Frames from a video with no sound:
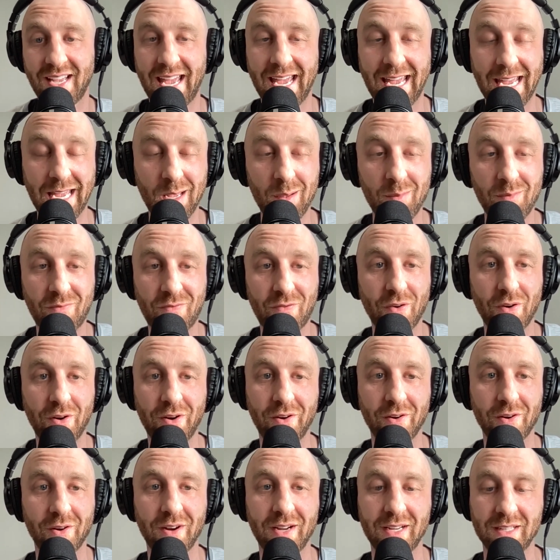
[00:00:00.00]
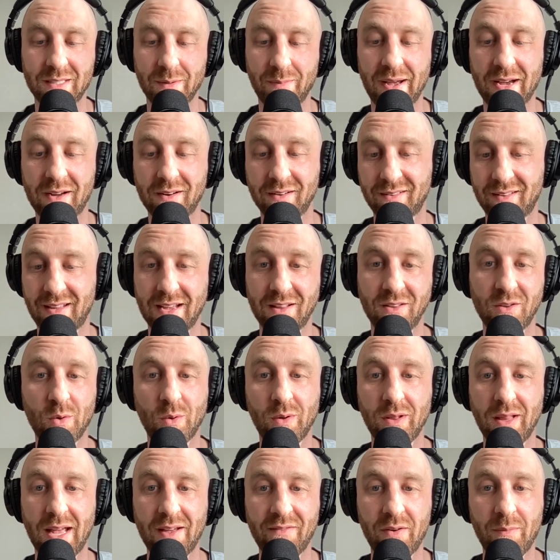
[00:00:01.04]
aim for it's about 10
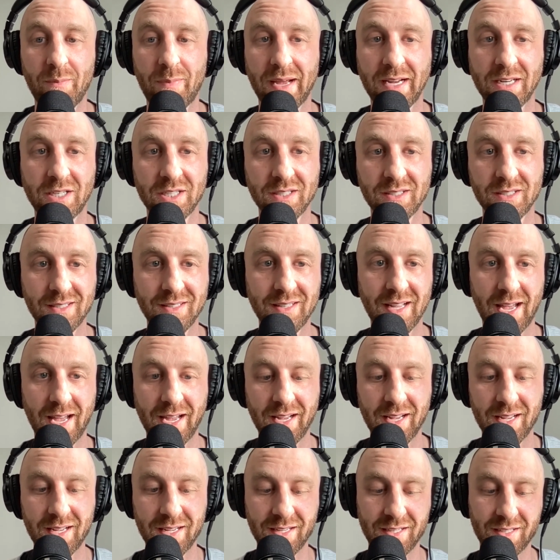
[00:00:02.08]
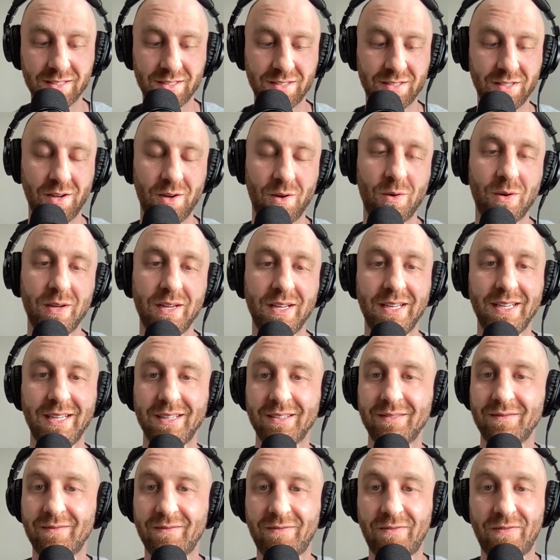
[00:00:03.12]
to 11 patients a day. So
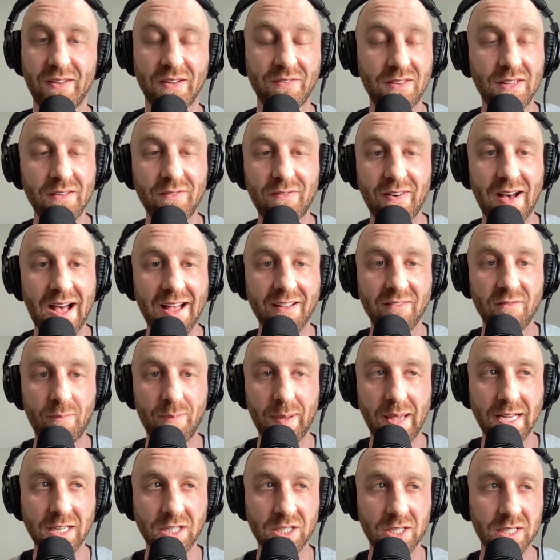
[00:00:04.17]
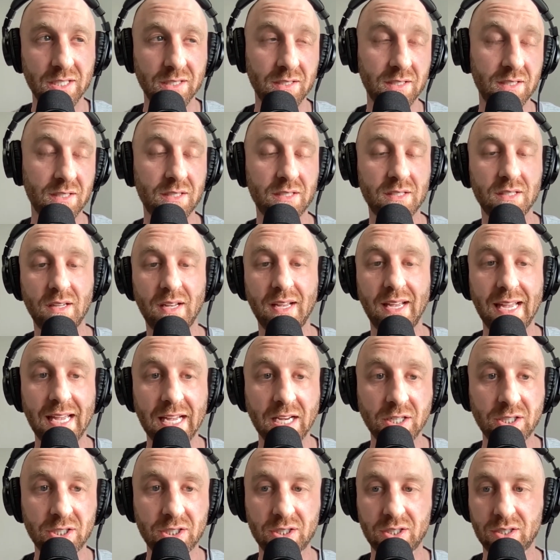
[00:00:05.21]
55
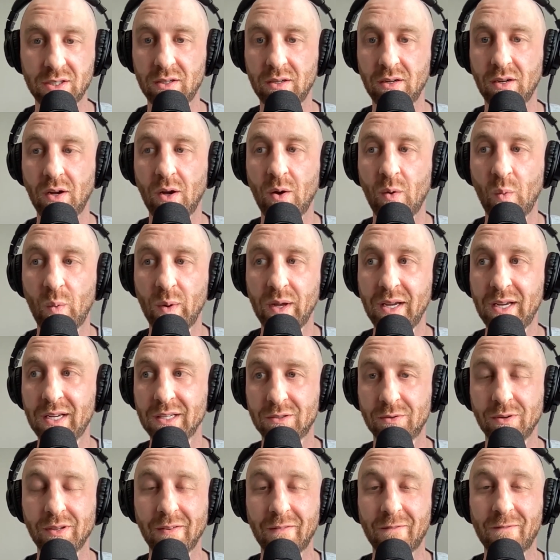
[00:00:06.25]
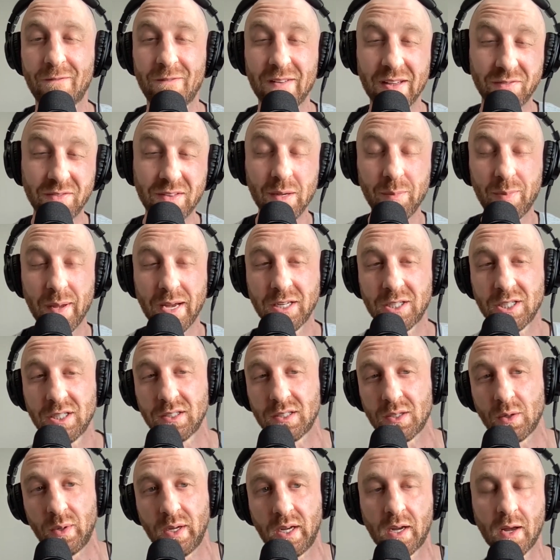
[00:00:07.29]
patients-ish a week. It's really 50
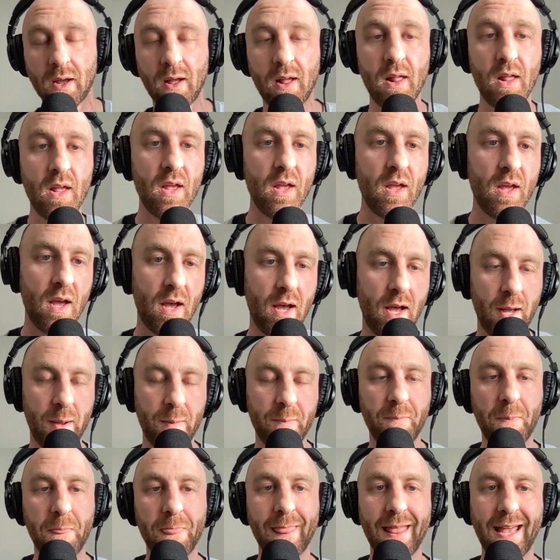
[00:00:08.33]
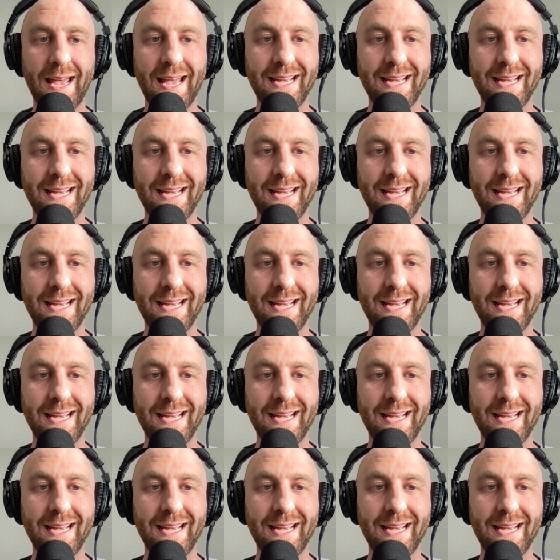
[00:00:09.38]
patients a week. And